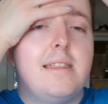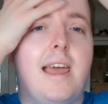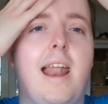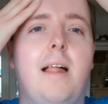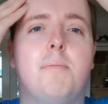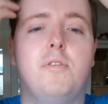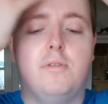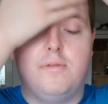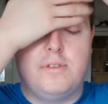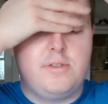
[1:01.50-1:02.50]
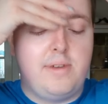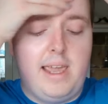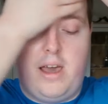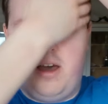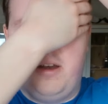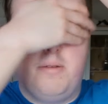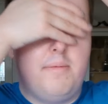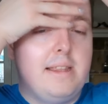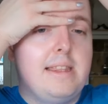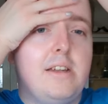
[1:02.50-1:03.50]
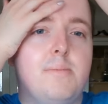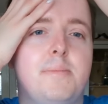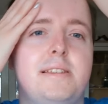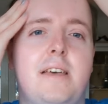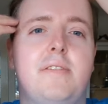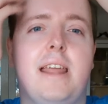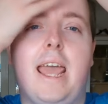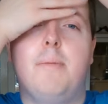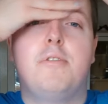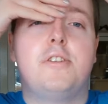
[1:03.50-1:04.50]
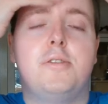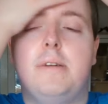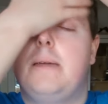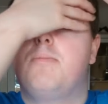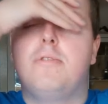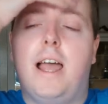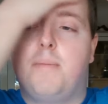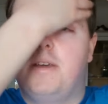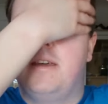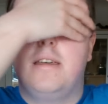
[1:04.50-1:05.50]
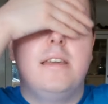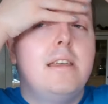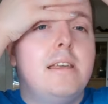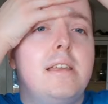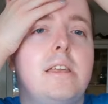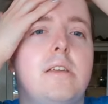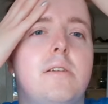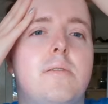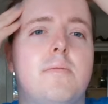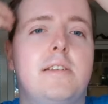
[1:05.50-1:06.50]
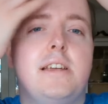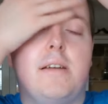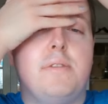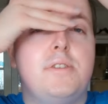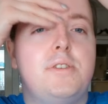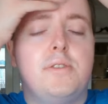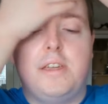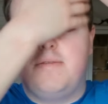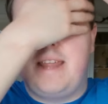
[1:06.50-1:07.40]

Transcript: Then I'll go straight on with the number 7 Airbrush Away Primer, which I will show you